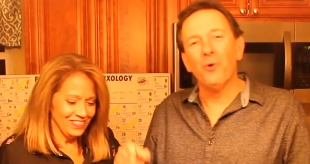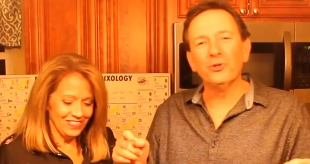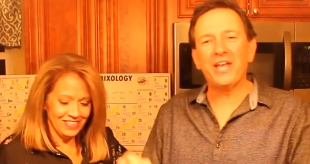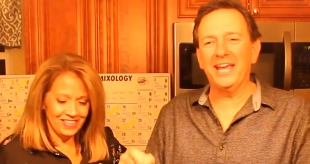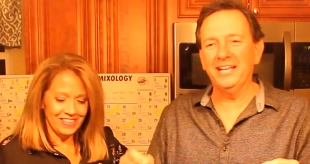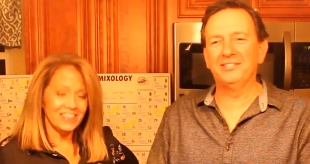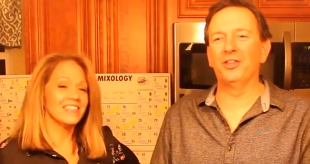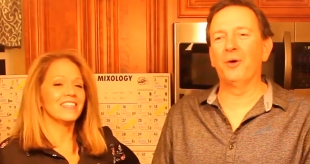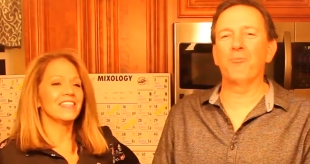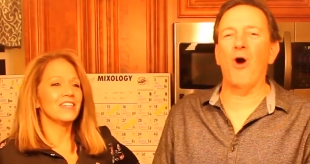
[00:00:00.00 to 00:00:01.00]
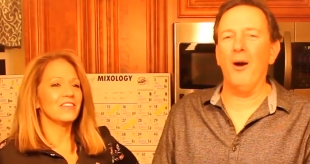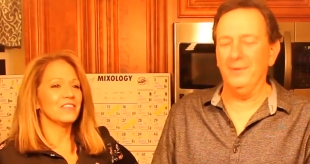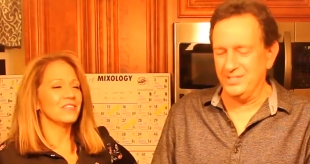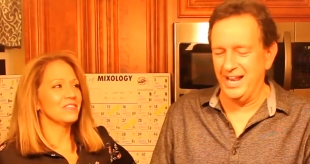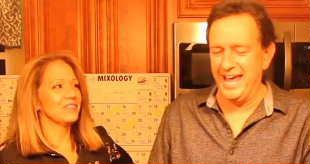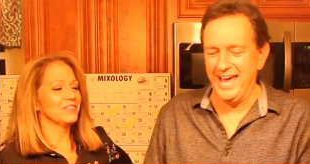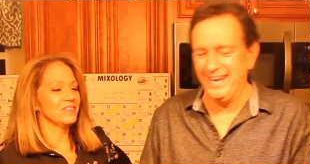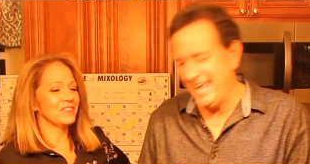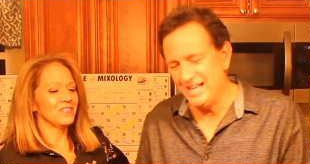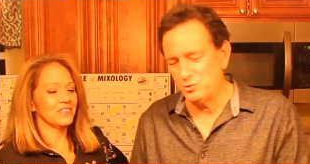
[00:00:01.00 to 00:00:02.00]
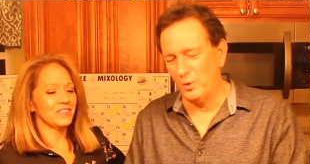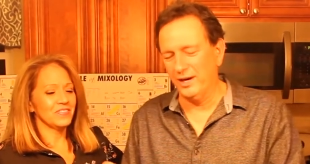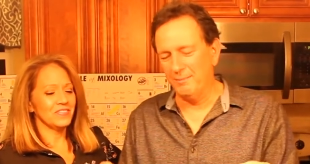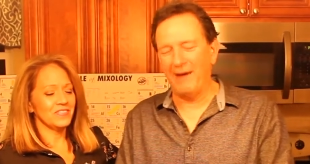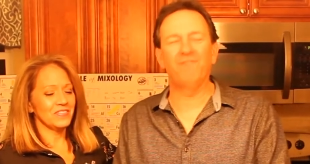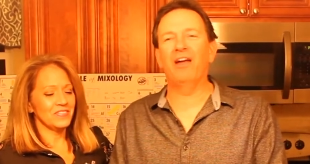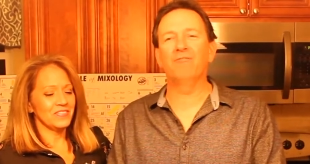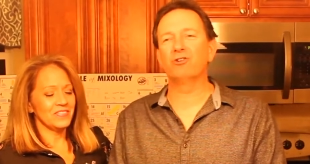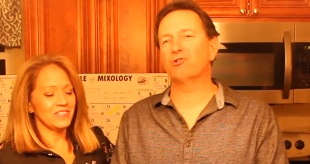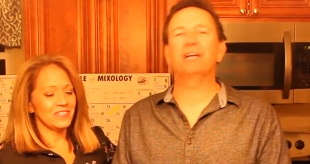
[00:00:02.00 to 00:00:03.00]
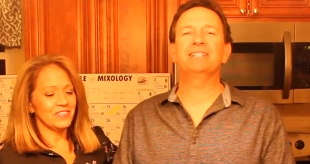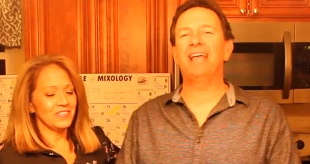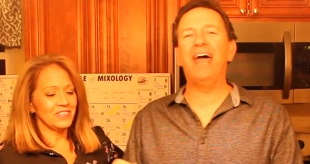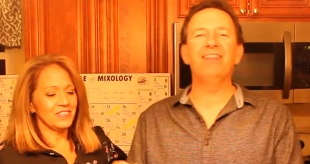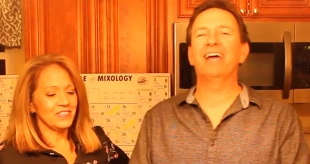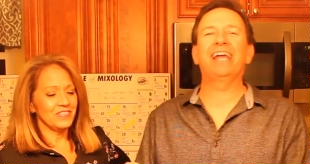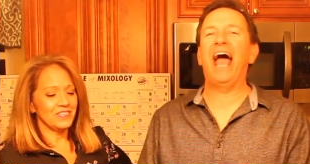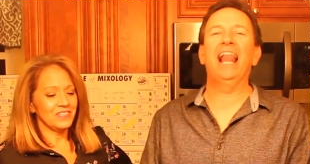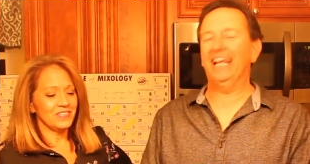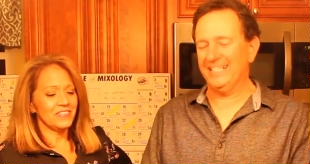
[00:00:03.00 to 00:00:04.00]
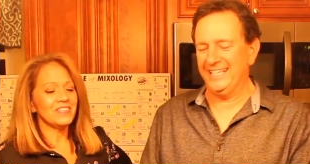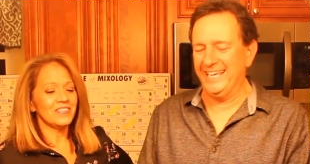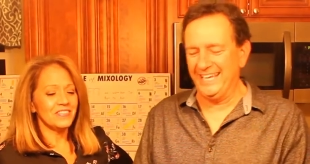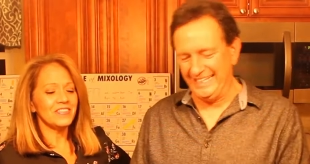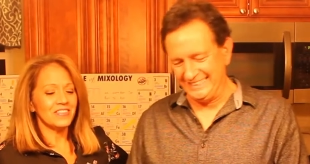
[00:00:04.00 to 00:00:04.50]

Speaker 1: will take you to the promised land. It's one of my favorite drinks in the galaxy.